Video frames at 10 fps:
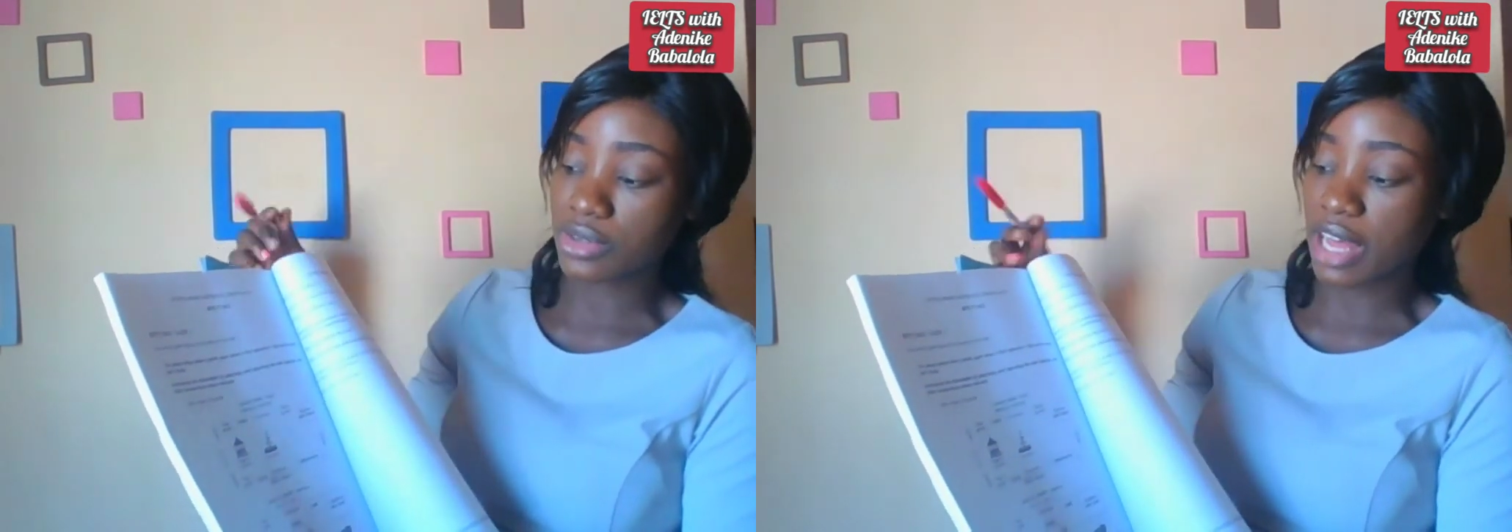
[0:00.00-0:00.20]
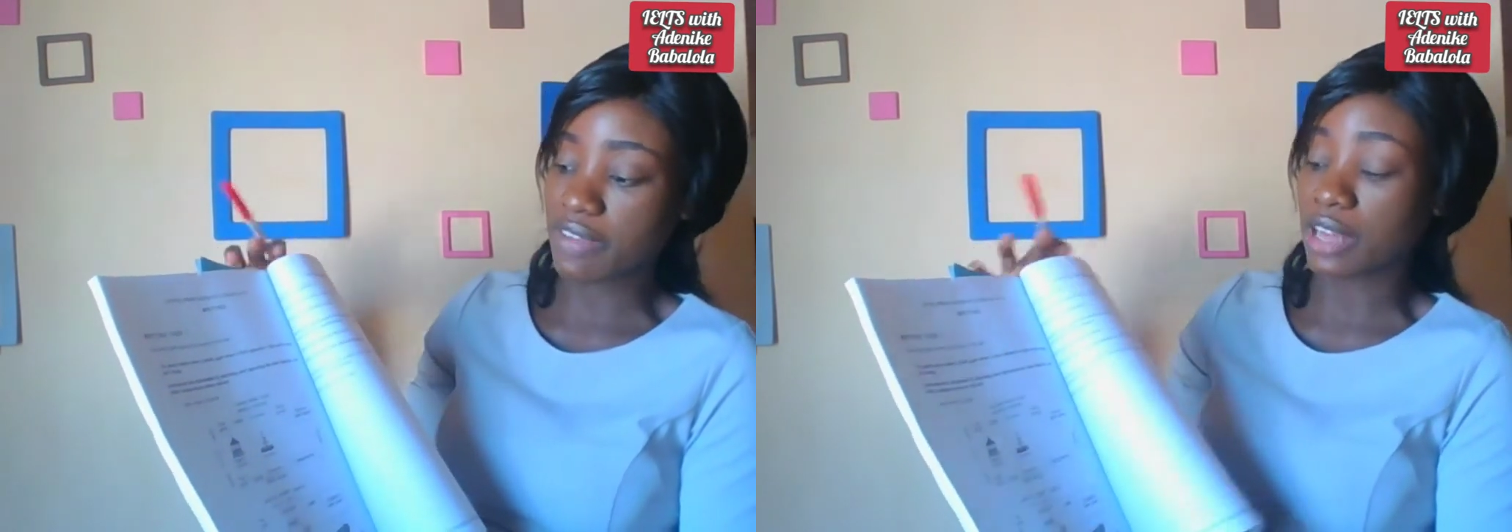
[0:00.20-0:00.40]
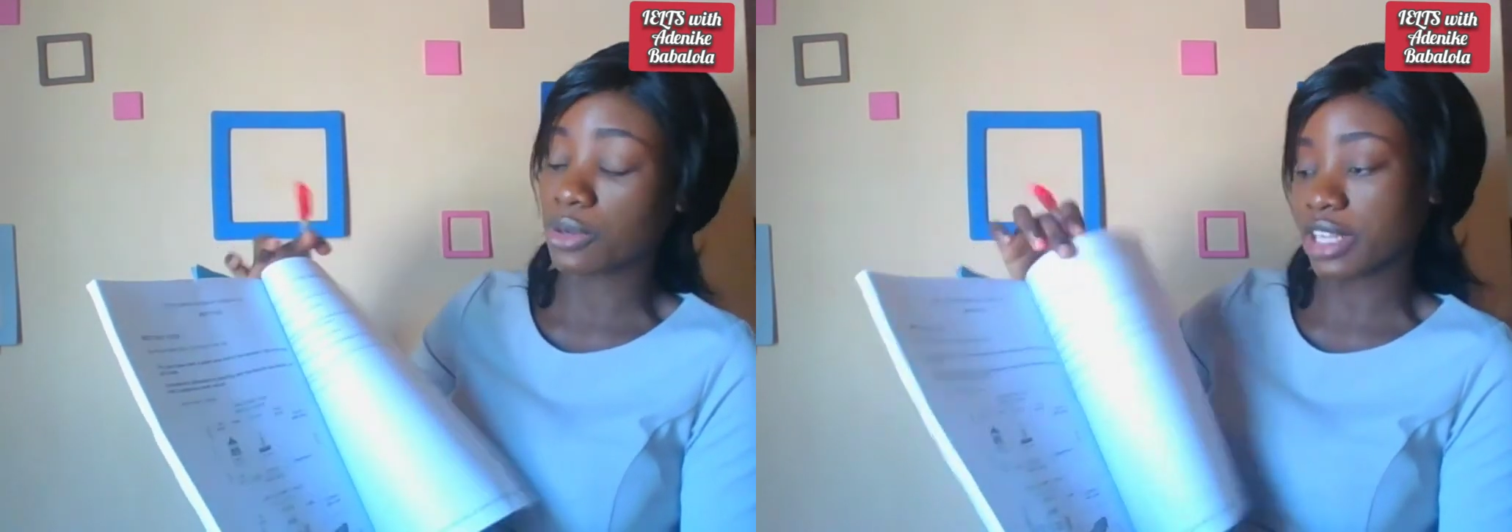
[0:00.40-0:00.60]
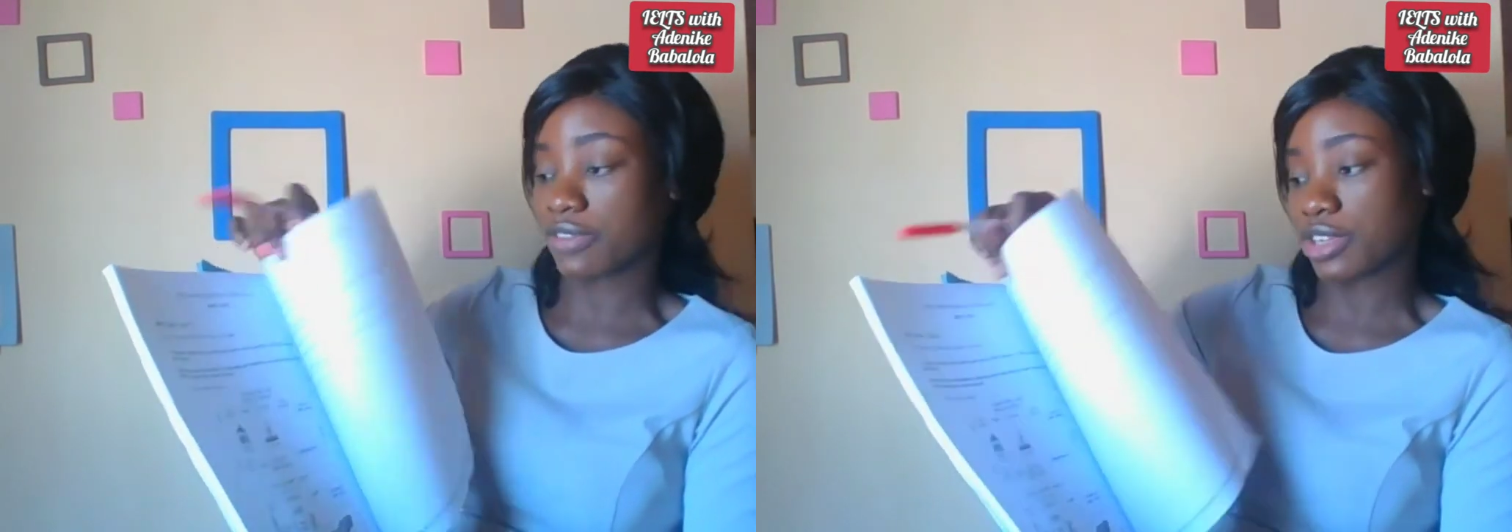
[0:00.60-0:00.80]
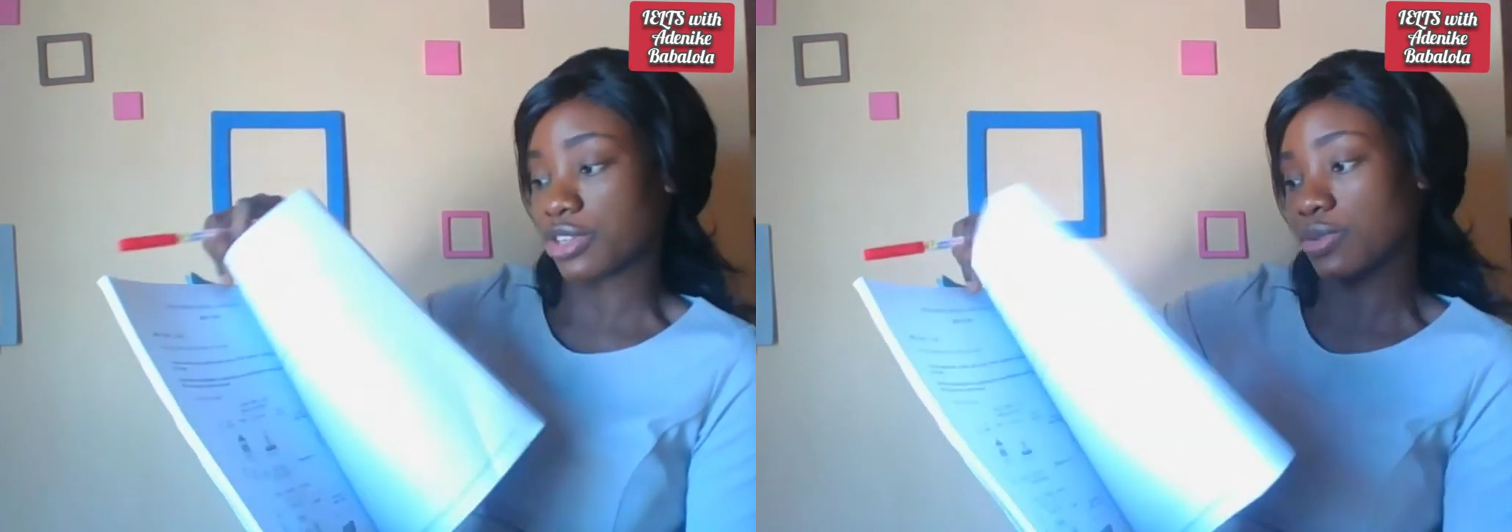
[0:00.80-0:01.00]
you have Arnold
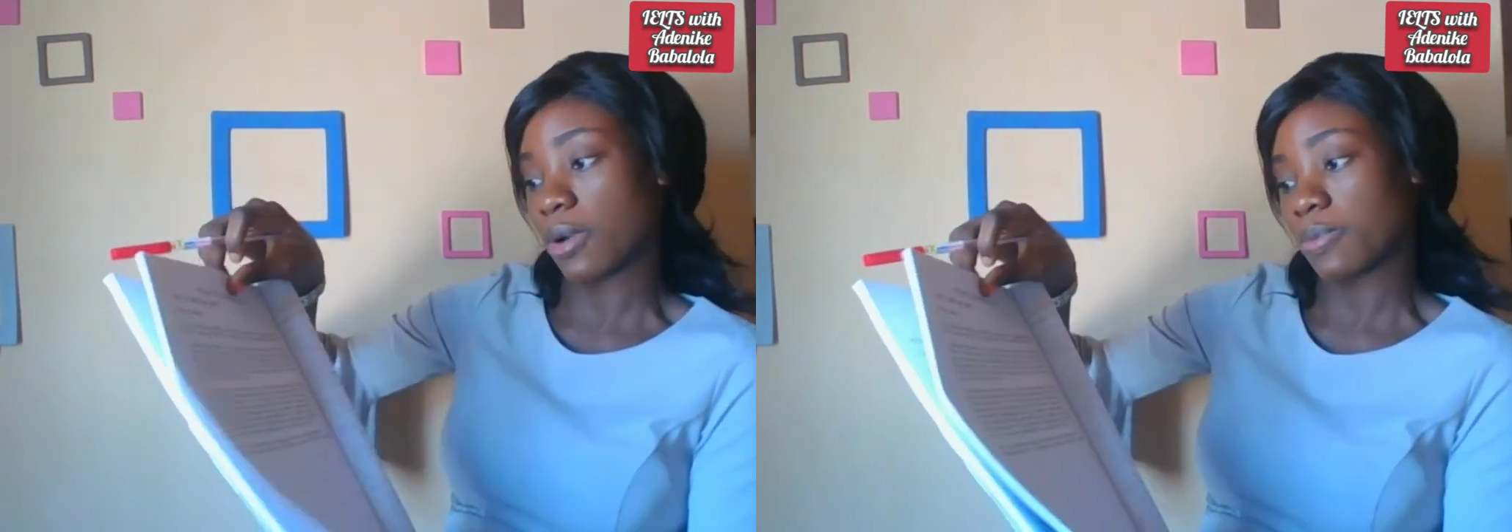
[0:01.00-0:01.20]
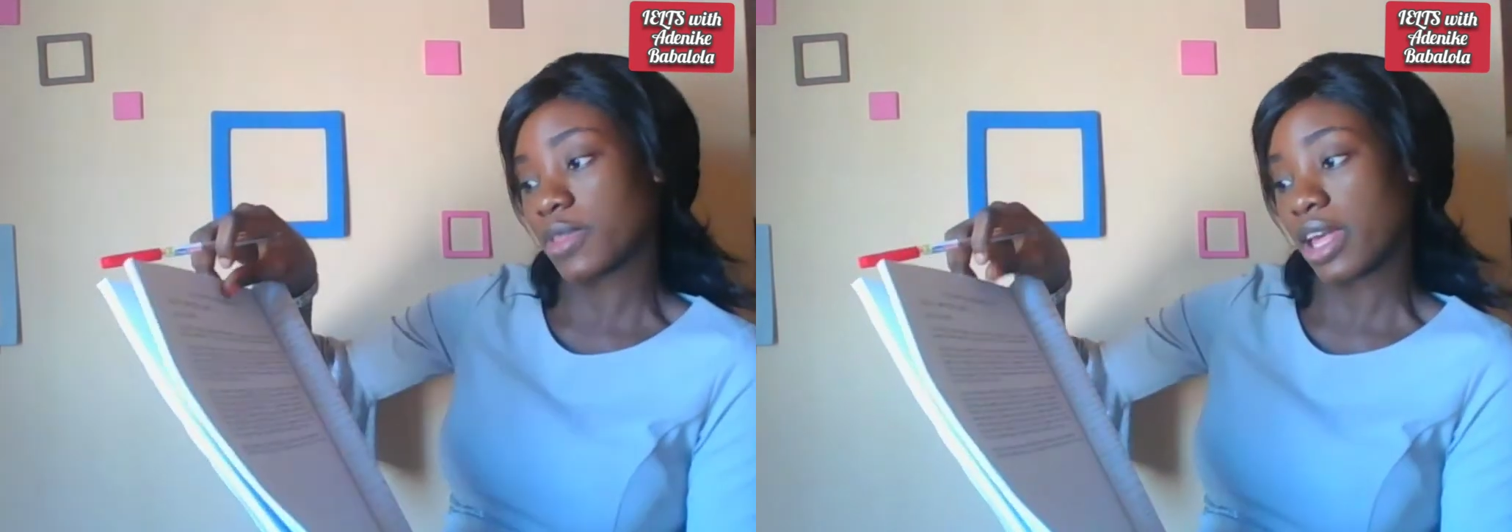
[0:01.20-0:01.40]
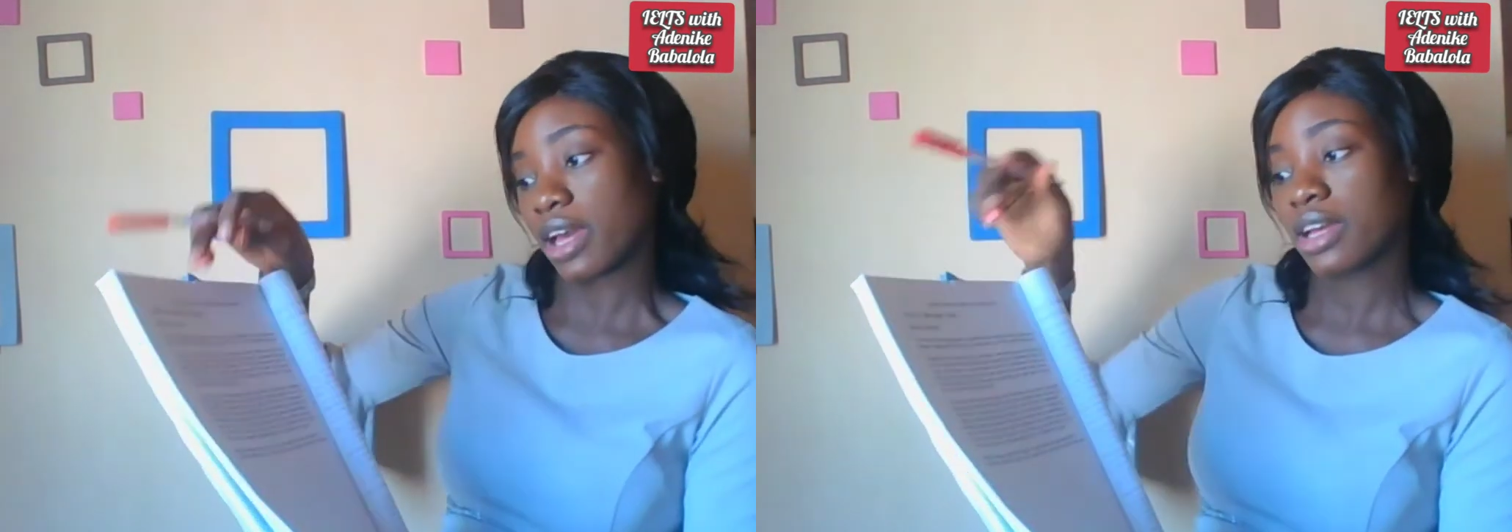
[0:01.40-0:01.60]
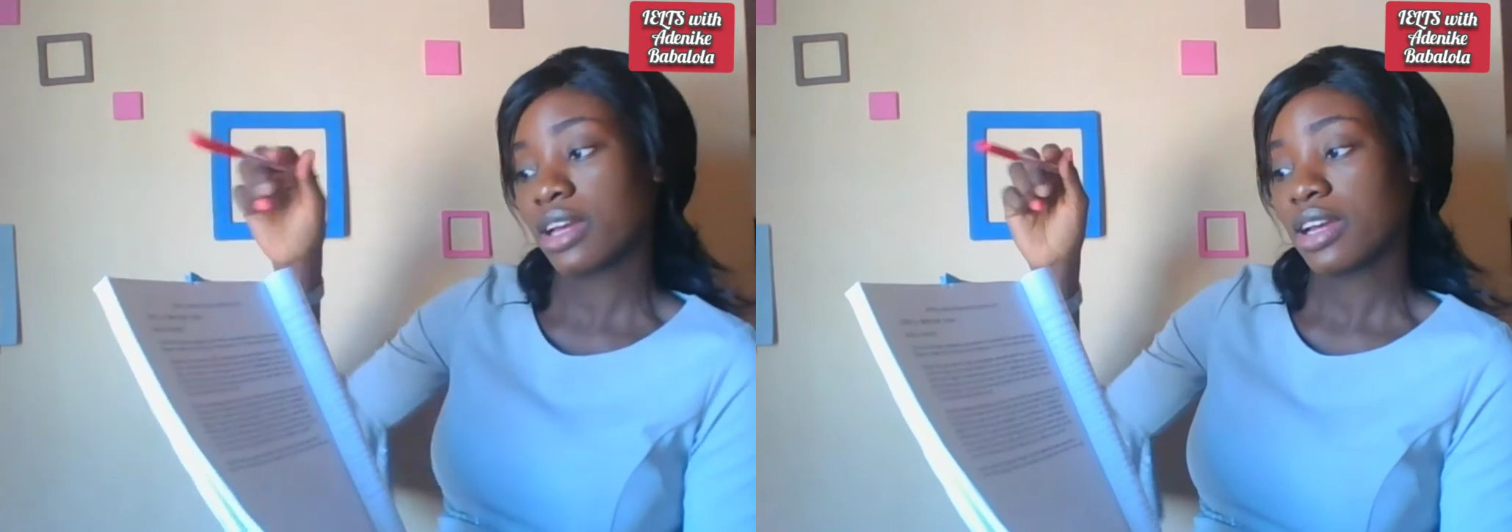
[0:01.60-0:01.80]
Avenue up there.